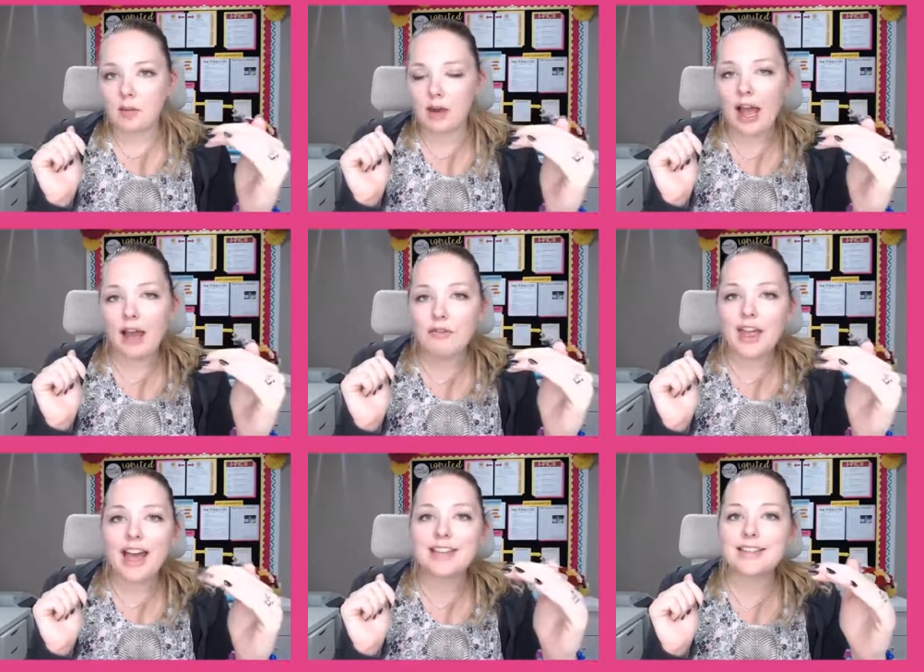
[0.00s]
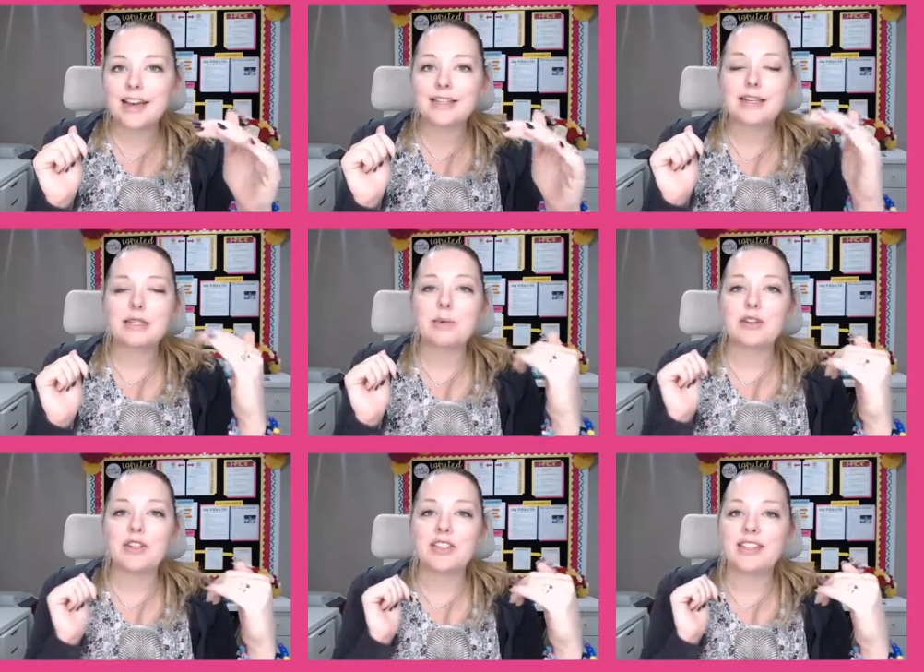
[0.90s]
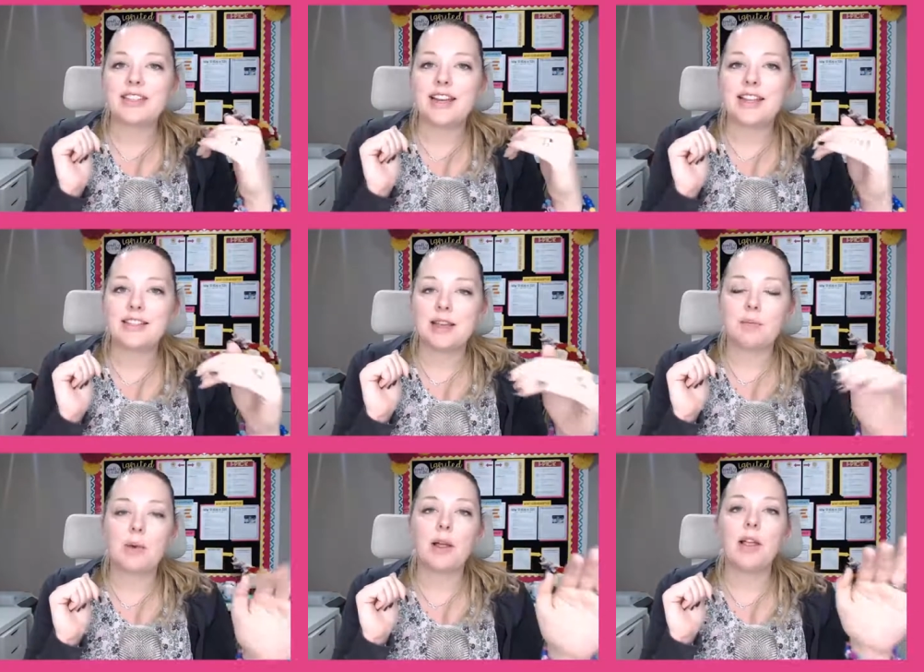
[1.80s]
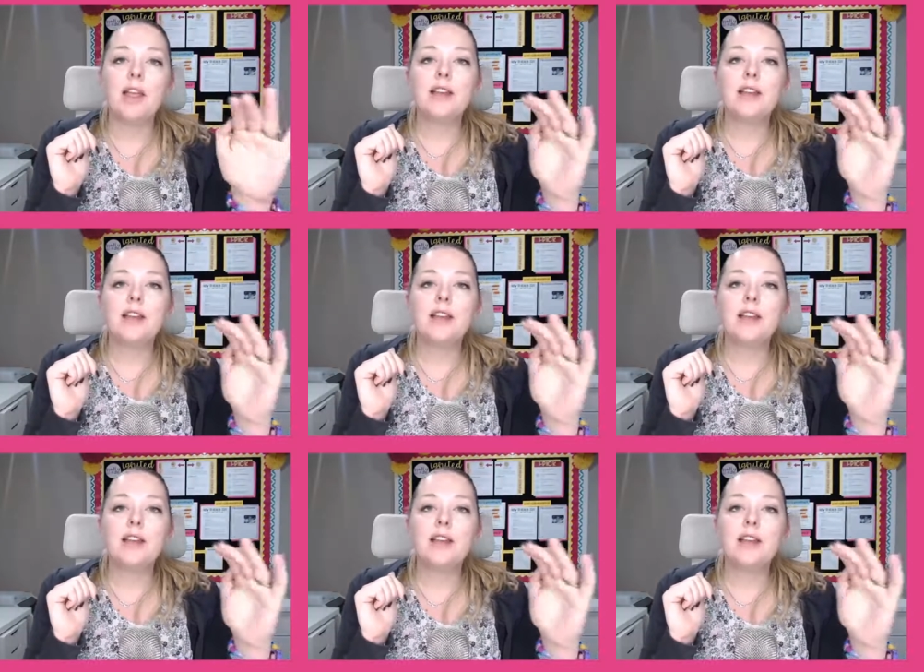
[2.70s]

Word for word: have that sentence, but just as an example.